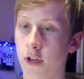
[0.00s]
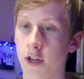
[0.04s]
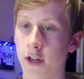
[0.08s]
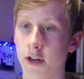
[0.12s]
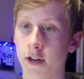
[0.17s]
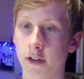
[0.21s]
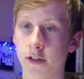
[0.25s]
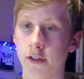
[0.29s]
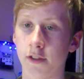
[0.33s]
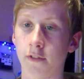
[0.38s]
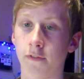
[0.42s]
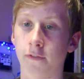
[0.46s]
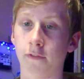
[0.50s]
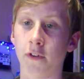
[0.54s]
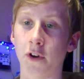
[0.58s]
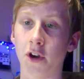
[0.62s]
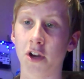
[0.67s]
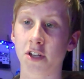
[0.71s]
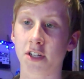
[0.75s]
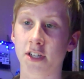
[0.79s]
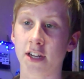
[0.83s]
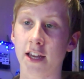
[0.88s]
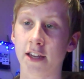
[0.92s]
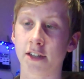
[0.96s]
And the
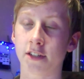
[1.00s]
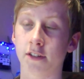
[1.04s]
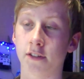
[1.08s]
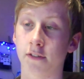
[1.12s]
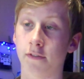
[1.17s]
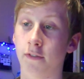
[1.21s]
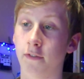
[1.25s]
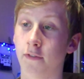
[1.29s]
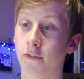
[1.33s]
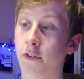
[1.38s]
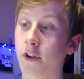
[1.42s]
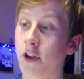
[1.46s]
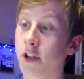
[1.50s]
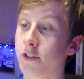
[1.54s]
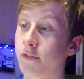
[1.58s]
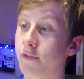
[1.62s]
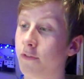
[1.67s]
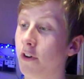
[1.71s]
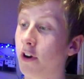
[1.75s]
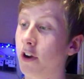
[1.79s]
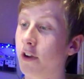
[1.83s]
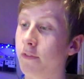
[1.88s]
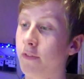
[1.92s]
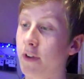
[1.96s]
first lessons, for
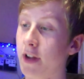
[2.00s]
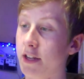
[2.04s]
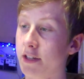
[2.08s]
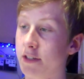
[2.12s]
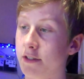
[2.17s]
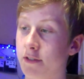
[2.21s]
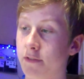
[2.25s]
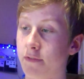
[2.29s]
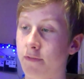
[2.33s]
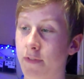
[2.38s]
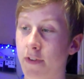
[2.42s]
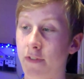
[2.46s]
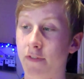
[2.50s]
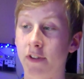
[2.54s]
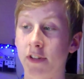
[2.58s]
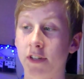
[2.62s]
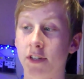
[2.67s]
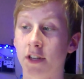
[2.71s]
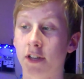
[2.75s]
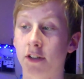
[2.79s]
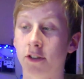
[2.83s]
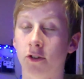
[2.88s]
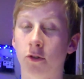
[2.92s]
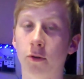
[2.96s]
first 5 lessons are
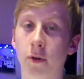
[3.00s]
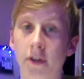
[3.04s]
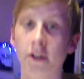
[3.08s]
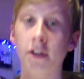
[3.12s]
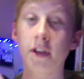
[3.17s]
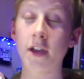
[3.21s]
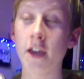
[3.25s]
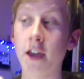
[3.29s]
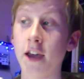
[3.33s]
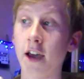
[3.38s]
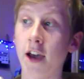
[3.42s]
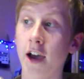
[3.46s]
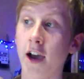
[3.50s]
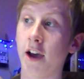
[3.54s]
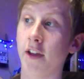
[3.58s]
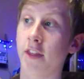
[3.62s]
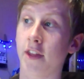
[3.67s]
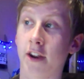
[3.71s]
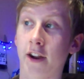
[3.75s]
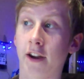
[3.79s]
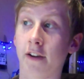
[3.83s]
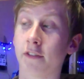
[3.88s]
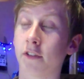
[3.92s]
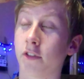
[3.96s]
56 quid,
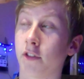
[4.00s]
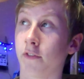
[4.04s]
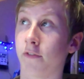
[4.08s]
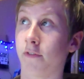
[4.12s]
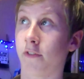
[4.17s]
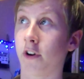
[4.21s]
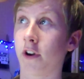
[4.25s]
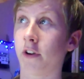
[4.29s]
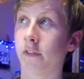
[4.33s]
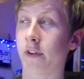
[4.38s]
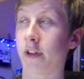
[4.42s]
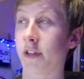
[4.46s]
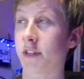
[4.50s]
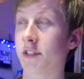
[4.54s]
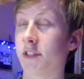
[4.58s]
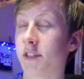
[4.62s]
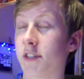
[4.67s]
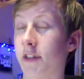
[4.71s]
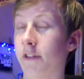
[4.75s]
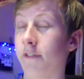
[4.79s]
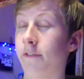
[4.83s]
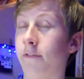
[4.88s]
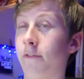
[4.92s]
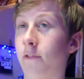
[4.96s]
and then after the 5
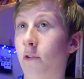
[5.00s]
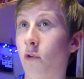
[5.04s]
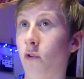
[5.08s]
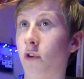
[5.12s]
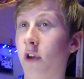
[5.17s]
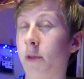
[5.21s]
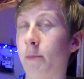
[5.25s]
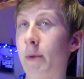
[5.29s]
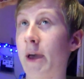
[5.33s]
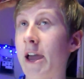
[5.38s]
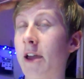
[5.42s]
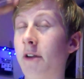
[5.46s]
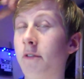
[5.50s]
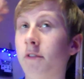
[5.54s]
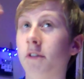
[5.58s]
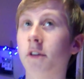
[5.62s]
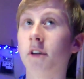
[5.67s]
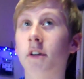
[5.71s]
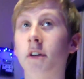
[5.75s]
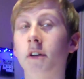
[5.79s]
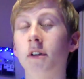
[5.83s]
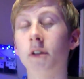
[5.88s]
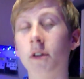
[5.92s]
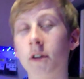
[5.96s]
lessons they're £40,
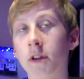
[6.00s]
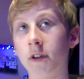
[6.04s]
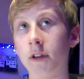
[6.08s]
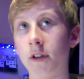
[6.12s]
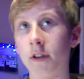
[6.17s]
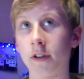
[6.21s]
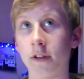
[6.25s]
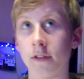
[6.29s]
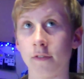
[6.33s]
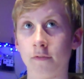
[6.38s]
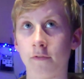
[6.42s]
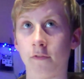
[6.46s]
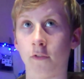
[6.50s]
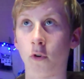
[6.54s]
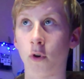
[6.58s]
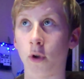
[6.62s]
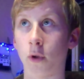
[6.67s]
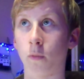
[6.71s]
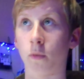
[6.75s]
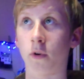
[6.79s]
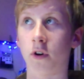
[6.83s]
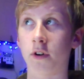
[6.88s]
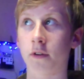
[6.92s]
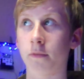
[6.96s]

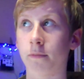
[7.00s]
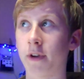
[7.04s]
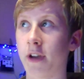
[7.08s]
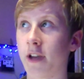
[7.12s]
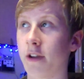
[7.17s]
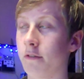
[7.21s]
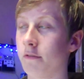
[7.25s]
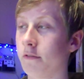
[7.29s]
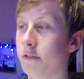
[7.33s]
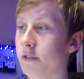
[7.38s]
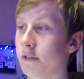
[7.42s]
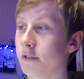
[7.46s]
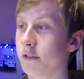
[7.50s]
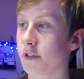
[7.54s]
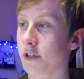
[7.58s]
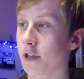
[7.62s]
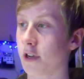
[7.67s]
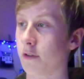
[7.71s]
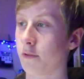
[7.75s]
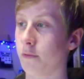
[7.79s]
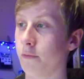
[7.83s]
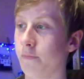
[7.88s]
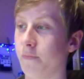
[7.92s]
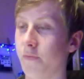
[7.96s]
£41.
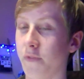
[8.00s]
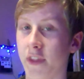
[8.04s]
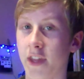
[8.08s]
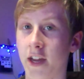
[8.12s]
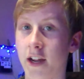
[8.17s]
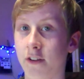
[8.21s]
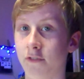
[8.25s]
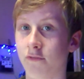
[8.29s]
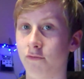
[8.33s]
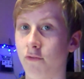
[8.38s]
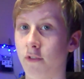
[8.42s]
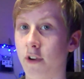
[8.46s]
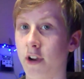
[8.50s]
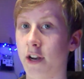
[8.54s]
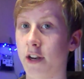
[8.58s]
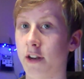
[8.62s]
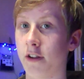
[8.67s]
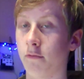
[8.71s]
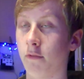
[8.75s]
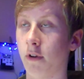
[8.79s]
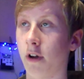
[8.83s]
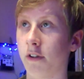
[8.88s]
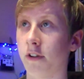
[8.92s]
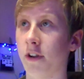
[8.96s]
So that's
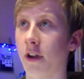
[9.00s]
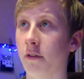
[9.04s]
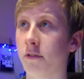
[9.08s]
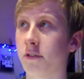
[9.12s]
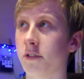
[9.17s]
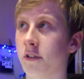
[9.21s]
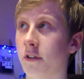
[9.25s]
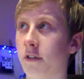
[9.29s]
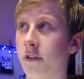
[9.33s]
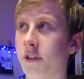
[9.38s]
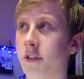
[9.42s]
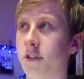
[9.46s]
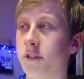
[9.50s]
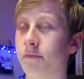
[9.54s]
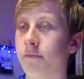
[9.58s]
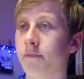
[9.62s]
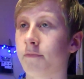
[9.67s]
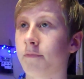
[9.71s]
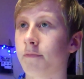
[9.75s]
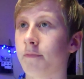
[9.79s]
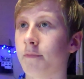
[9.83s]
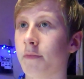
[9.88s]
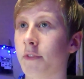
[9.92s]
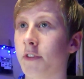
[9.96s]
really, well, no, it's not. It's,
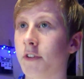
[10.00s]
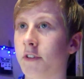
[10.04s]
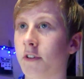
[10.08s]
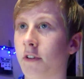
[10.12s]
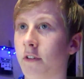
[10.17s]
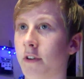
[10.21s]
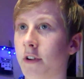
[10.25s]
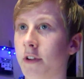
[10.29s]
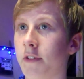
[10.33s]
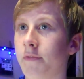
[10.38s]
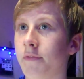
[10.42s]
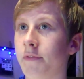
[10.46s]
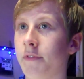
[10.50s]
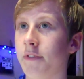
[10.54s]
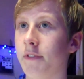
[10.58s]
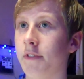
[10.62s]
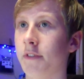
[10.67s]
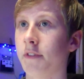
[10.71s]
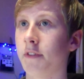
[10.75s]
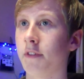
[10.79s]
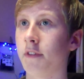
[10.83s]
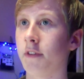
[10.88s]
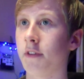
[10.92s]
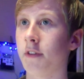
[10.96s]
sorry,
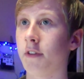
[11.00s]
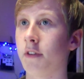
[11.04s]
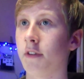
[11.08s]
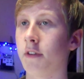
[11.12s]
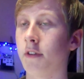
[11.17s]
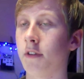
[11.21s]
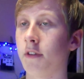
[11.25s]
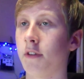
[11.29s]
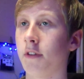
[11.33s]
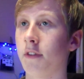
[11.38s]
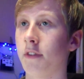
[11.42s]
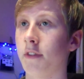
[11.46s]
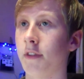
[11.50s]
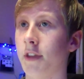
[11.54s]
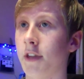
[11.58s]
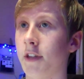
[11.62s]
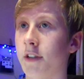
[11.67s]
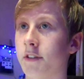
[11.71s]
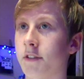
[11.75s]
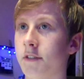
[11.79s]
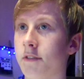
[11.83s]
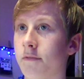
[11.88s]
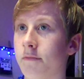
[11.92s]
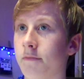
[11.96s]

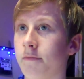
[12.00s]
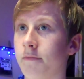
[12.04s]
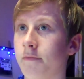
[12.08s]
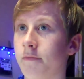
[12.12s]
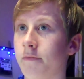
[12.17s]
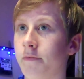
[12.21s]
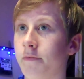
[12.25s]
it's